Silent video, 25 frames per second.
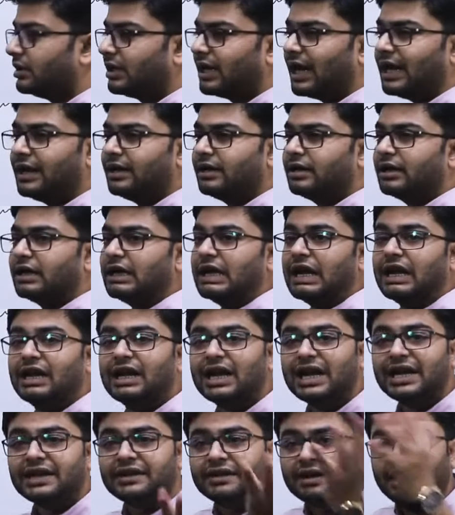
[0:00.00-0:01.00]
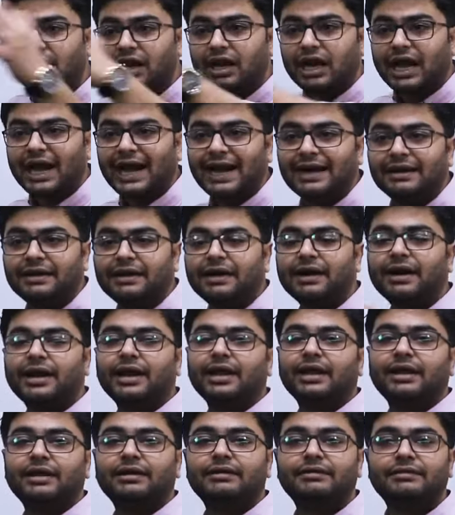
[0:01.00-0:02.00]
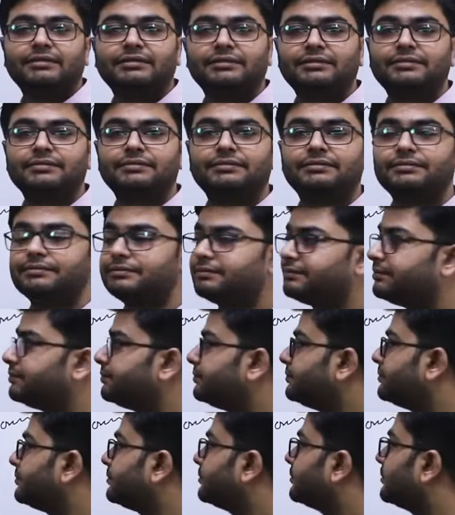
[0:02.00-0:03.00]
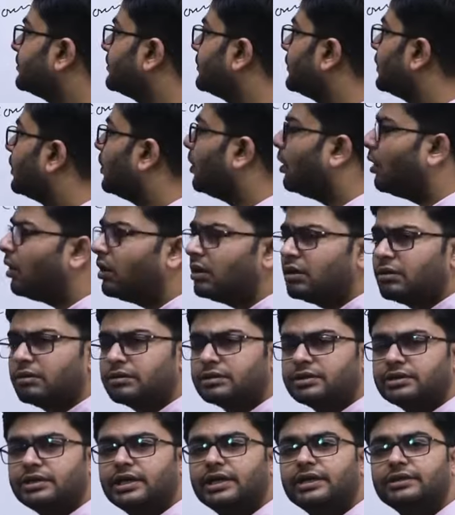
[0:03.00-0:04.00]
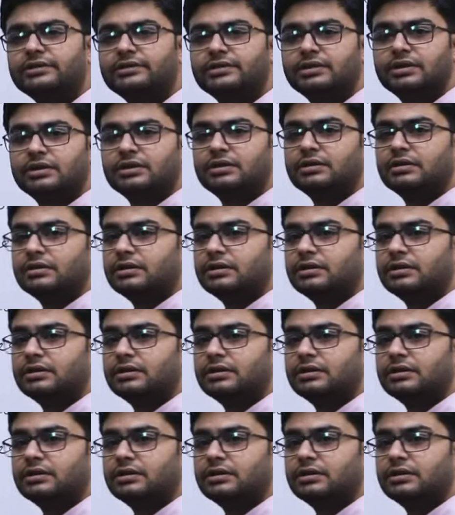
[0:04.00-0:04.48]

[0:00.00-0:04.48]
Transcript: right, lateral entry, all those things.